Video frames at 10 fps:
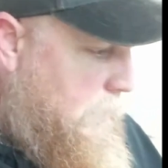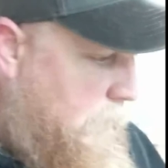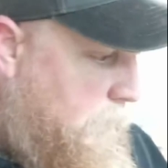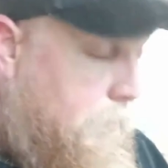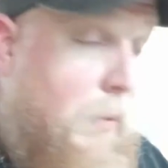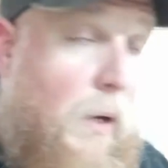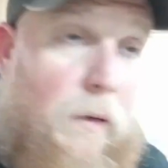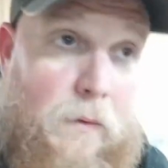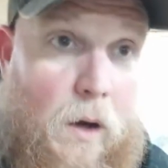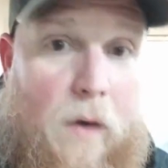
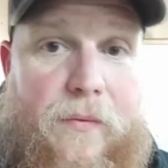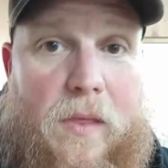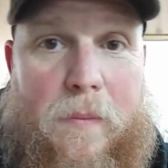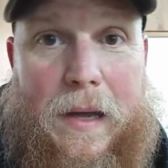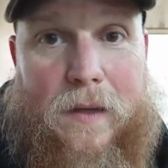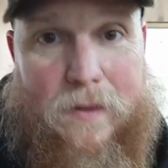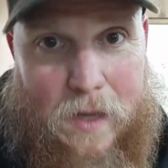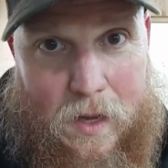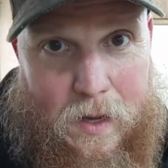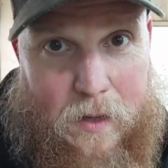But off of the back
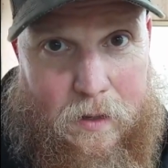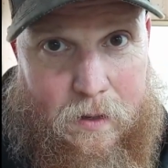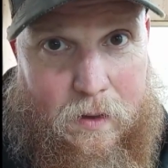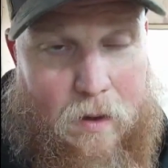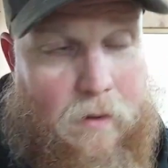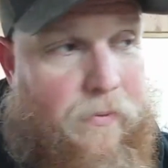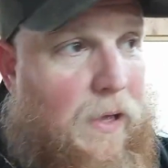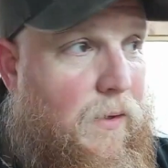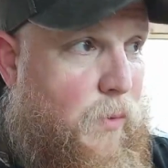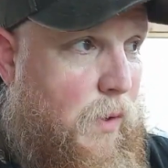side of
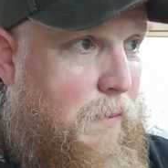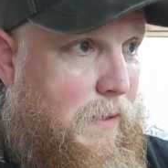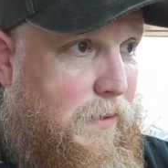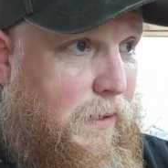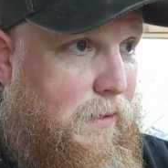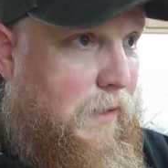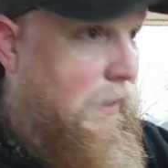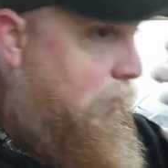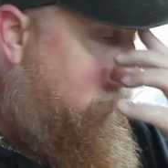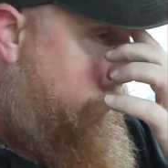that 12 by
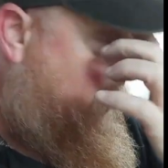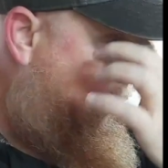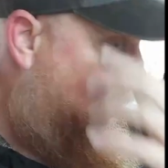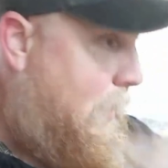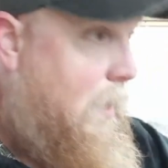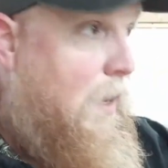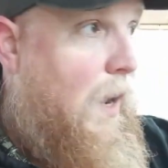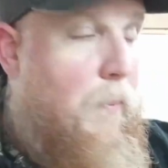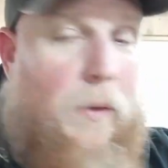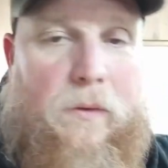16 shed,
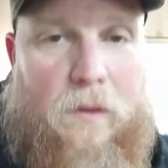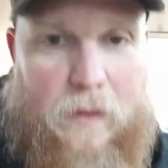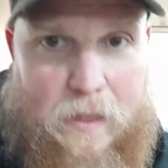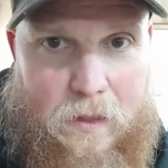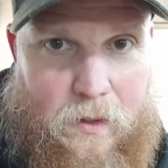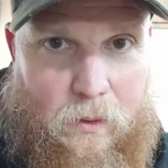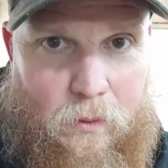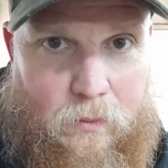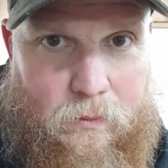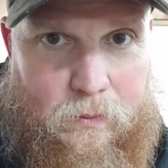I built a lean-to